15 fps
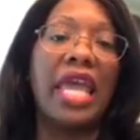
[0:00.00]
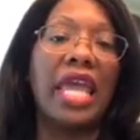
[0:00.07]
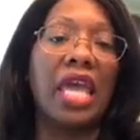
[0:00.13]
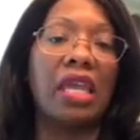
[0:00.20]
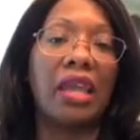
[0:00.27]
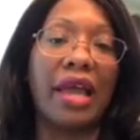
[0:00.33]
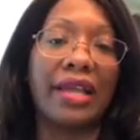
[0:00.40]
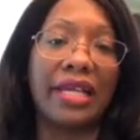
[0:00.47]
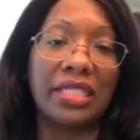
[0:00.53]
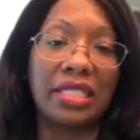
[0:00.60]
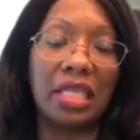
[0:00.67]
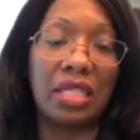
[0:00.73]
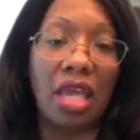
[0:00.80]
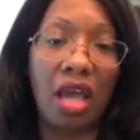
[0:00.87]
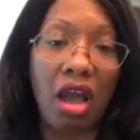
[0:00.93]
and like I
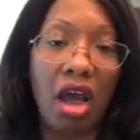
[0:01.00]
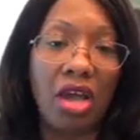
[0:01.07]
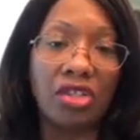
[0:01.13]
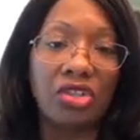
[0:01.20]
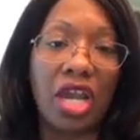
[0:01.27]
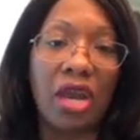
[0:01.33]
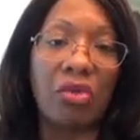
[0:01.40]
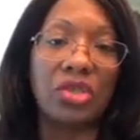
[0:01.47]
said, that contract will